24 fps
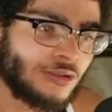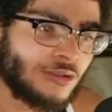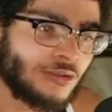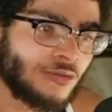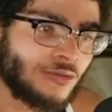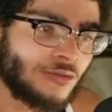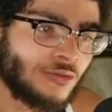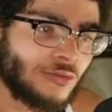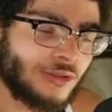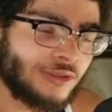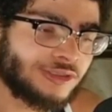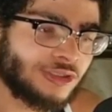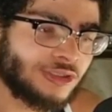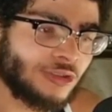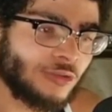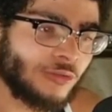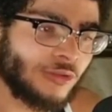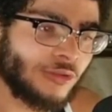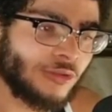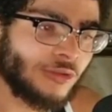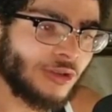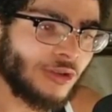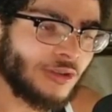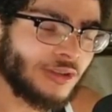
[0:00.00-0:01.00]
What is
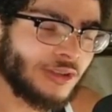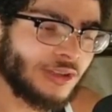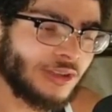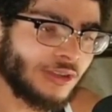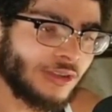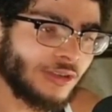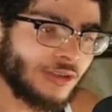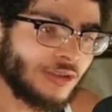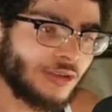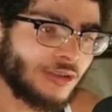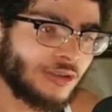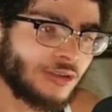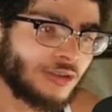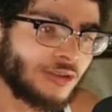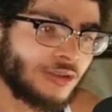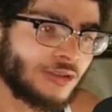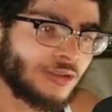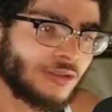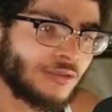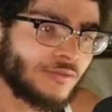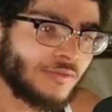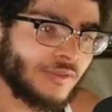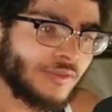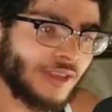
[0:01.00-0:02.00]
going on here?
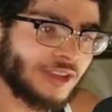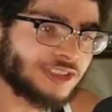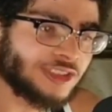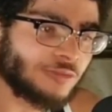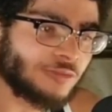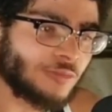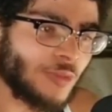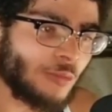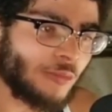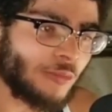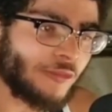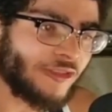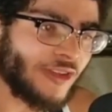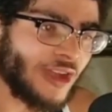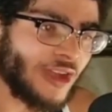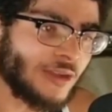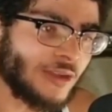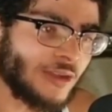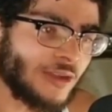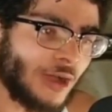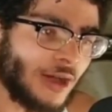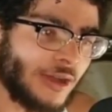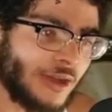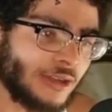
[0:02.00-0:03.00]
That's her
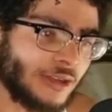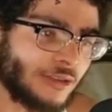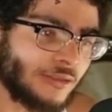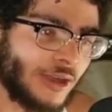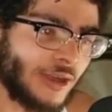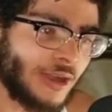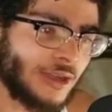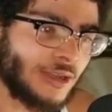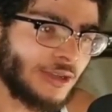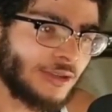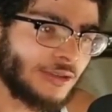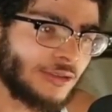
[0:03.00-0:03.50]
mummified body, right?